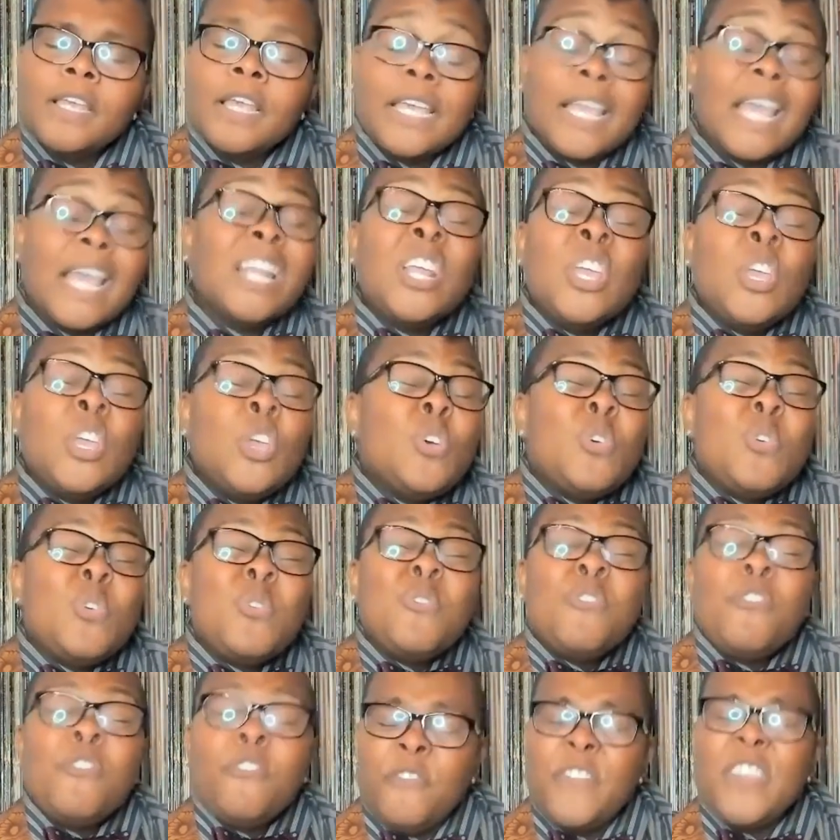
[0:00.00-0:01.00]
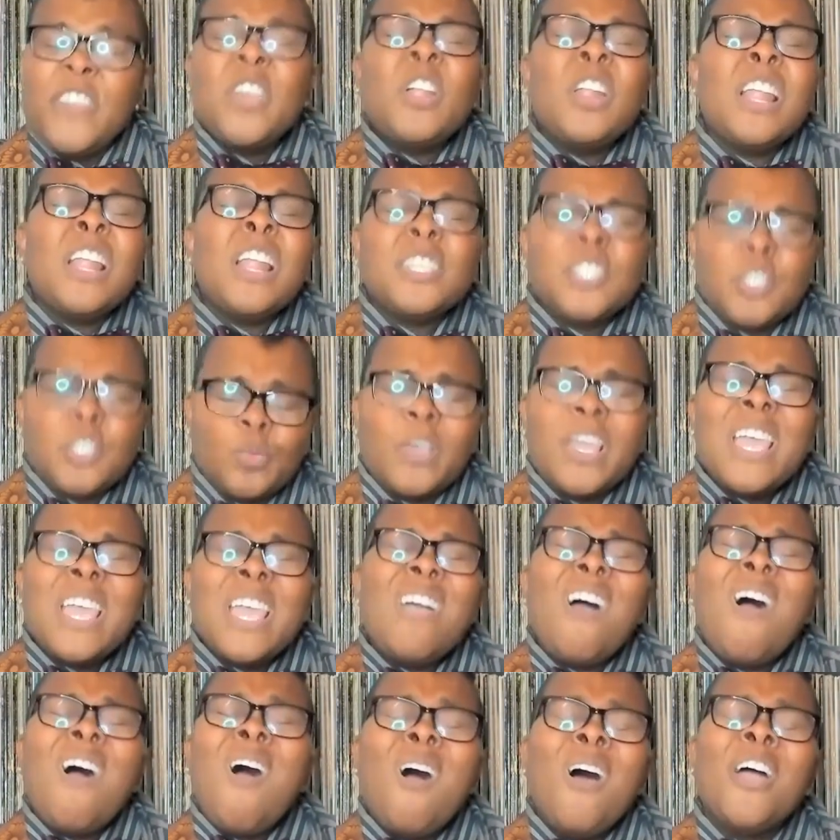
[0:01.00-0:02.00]
Can you feel us? We
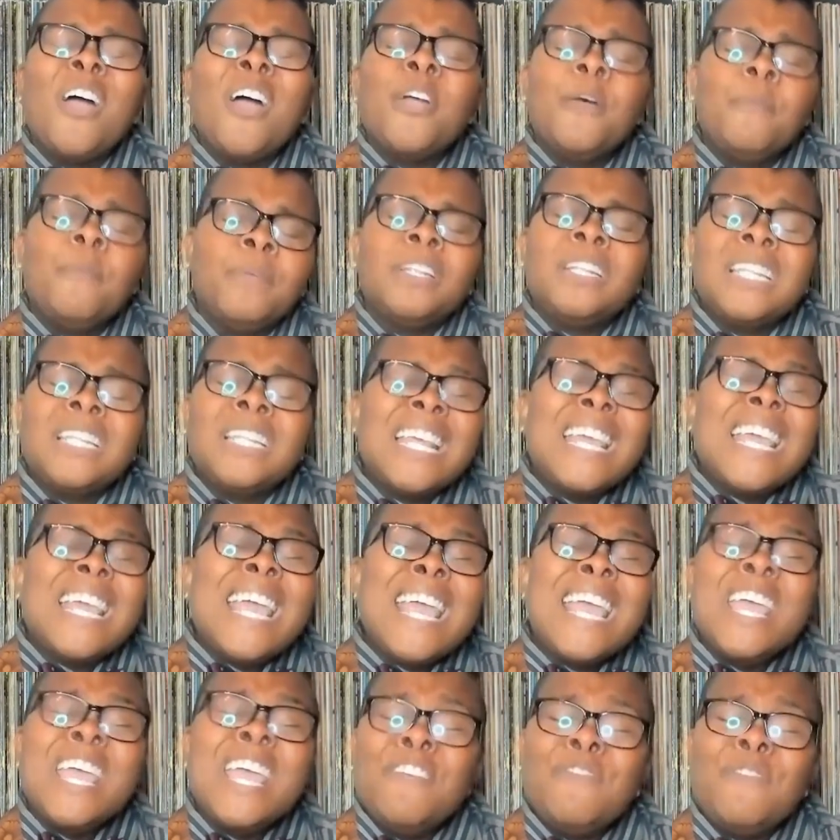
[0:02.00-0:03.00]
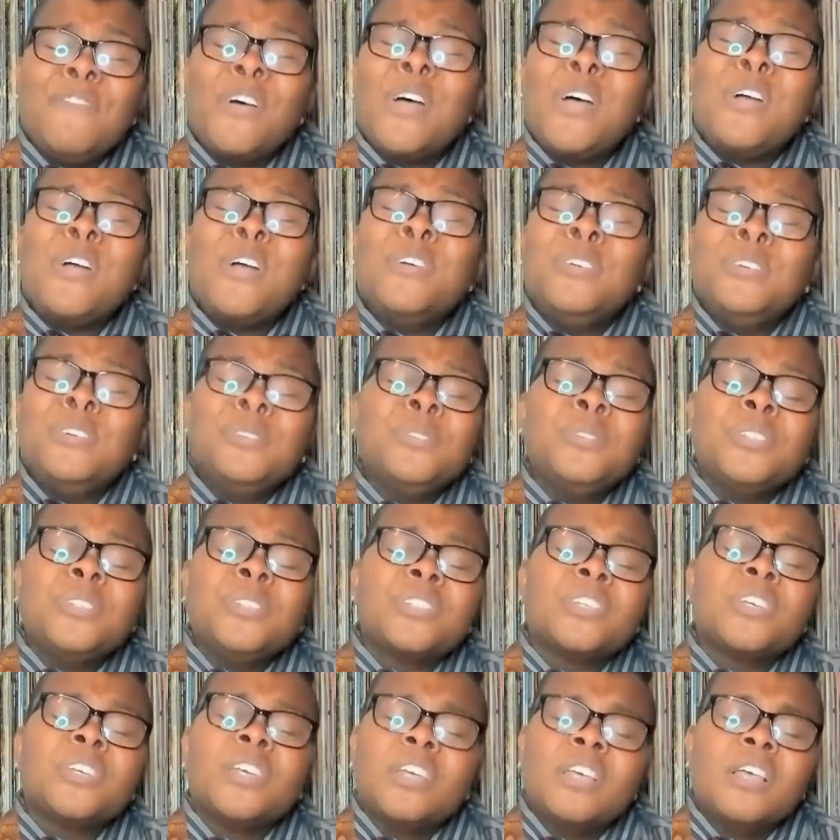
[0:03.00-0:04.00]
are believers.
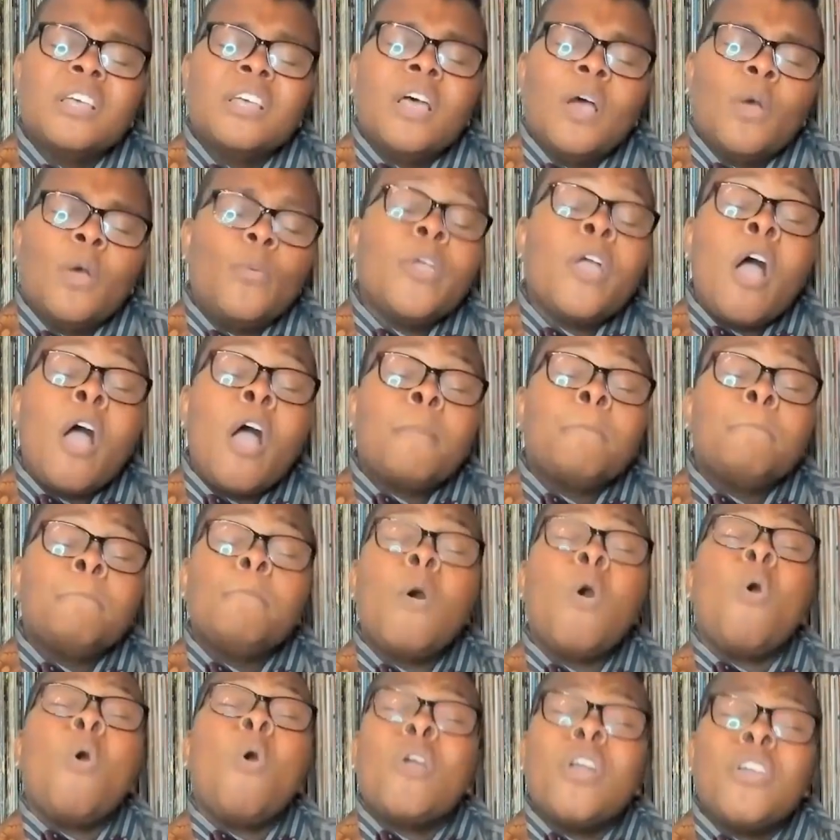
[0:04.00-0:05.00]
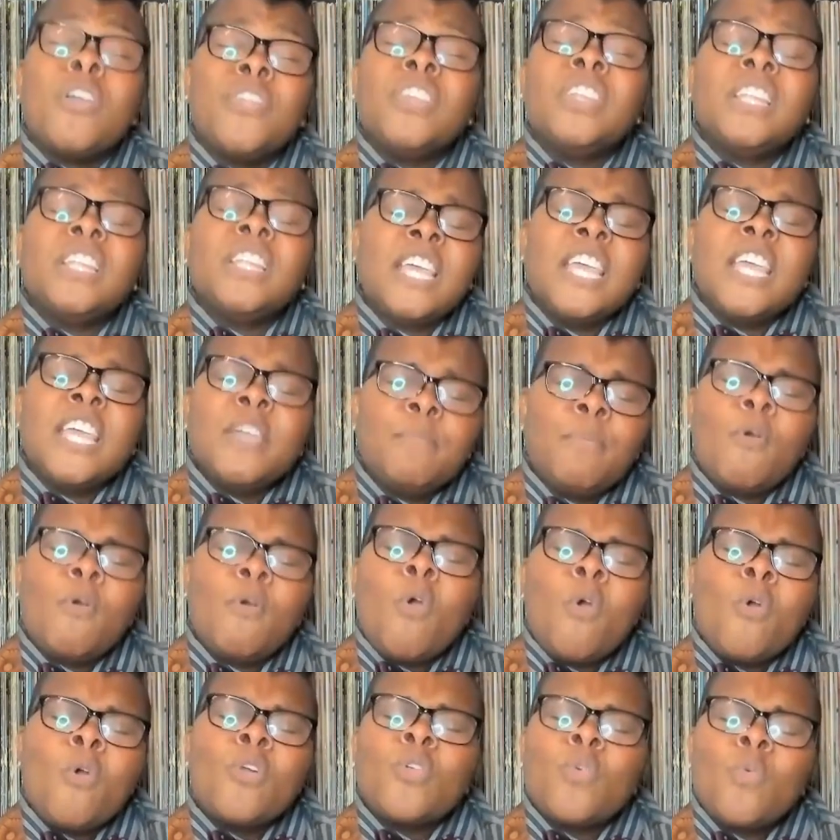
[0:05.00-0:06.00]
We are more than
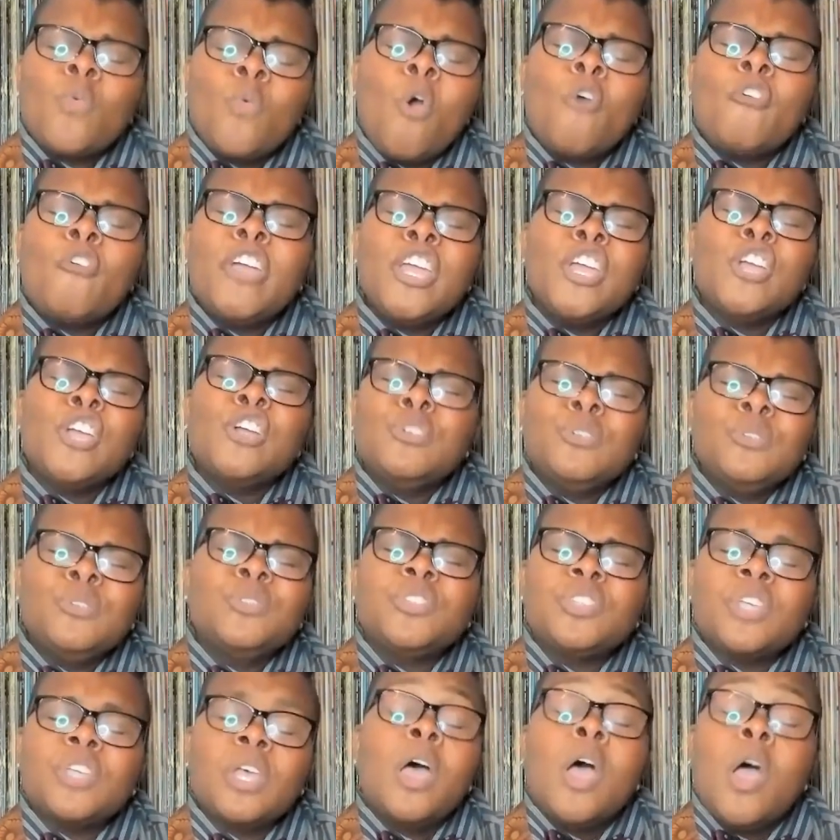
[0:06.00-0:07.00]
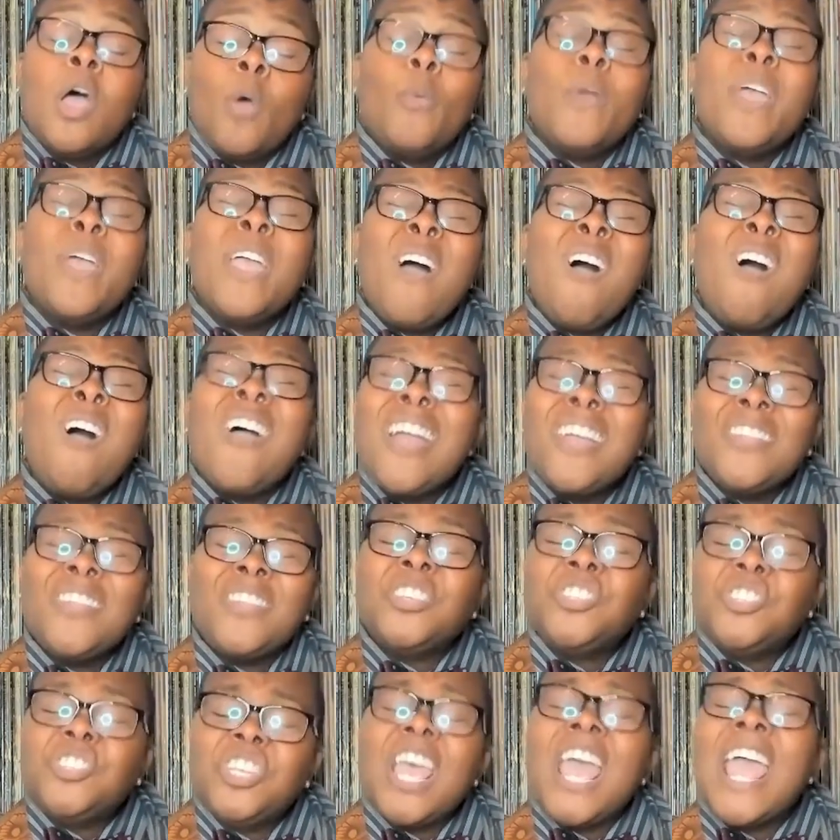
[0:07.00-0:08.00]
keyboard warriors. We are the
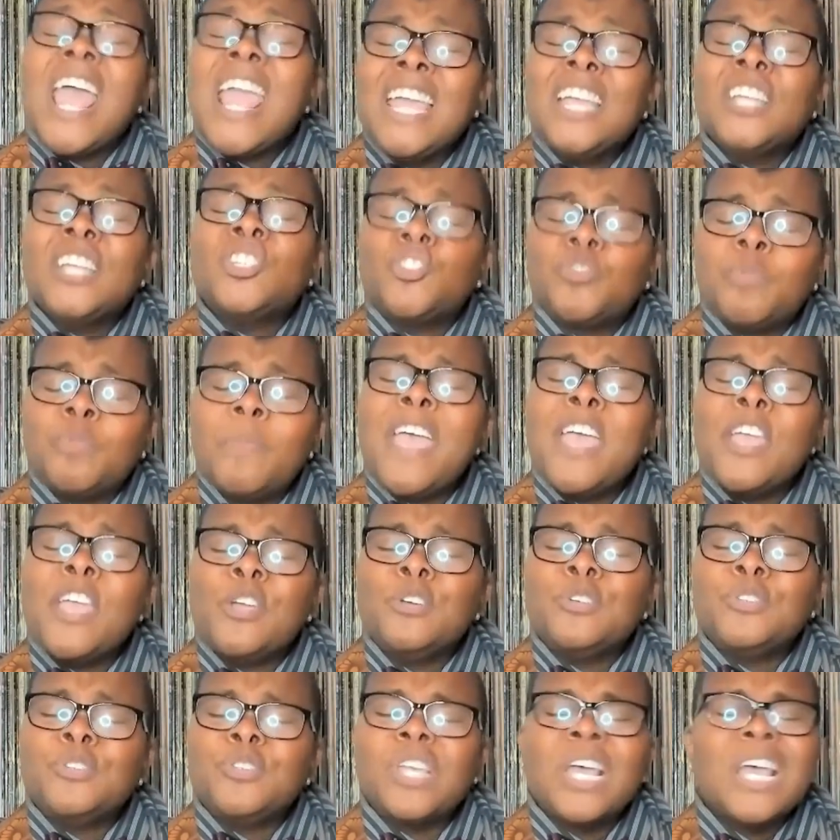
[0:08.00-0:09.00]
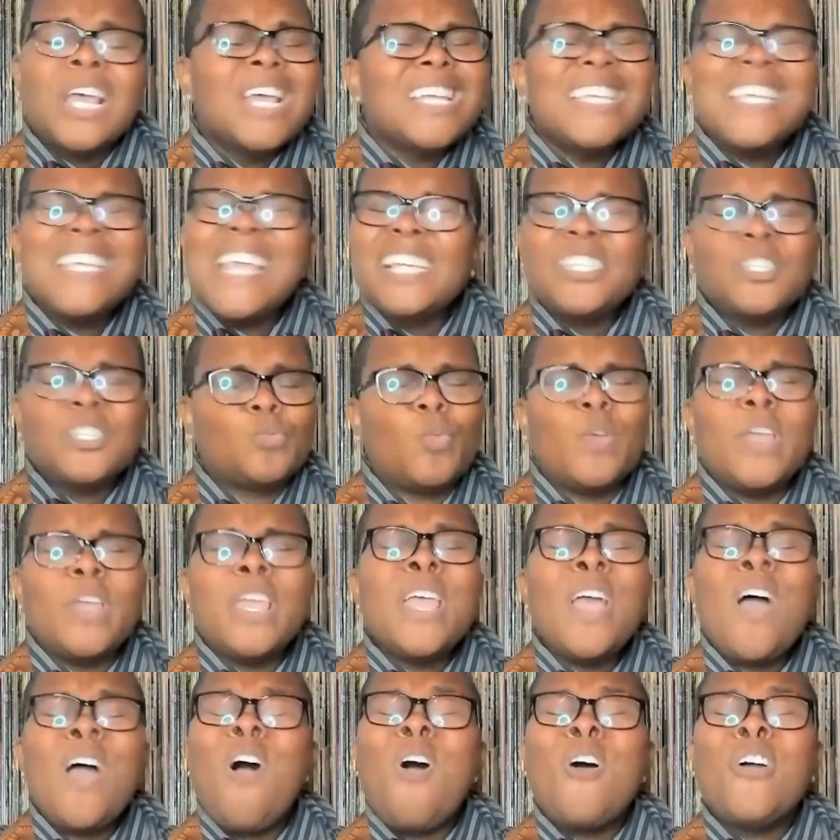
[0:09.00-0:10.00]
change makers. Yes,
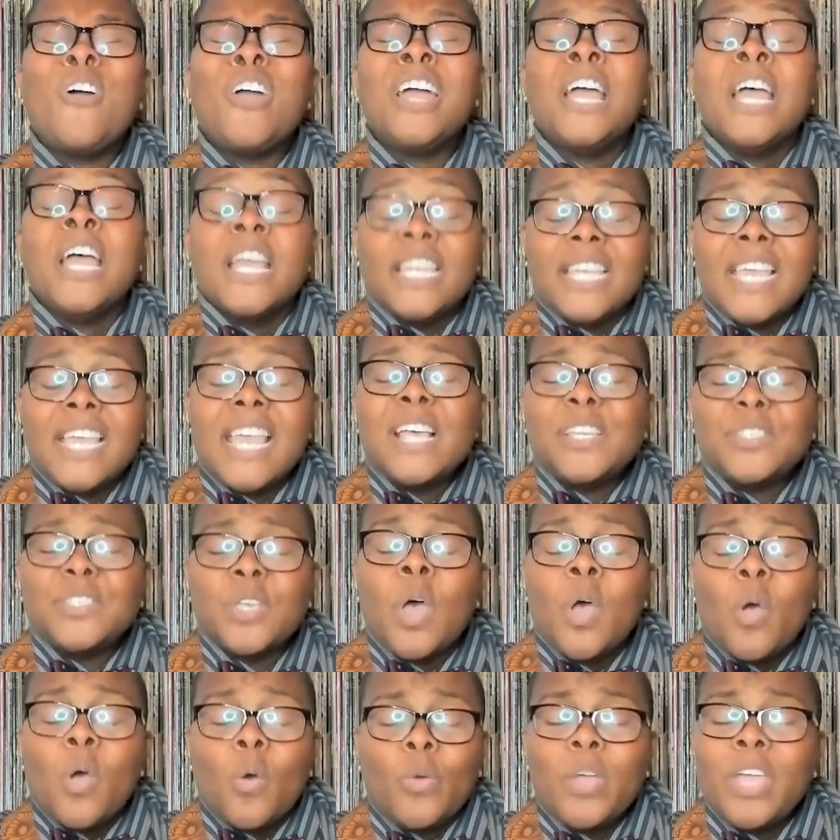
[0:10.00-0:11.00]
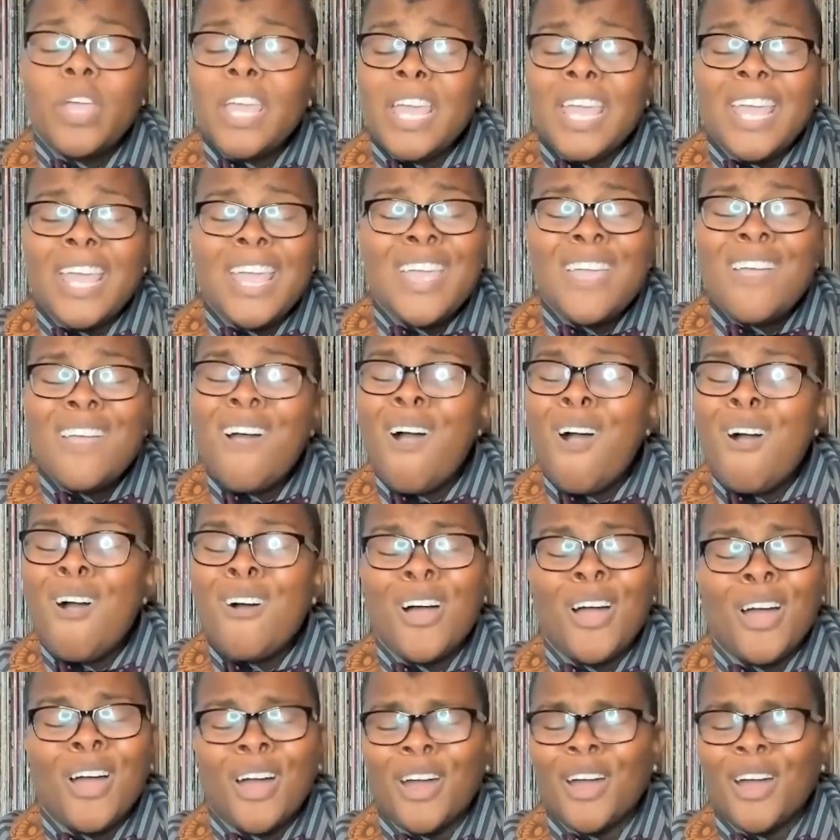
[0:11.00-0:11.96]
we are. Yes, we are.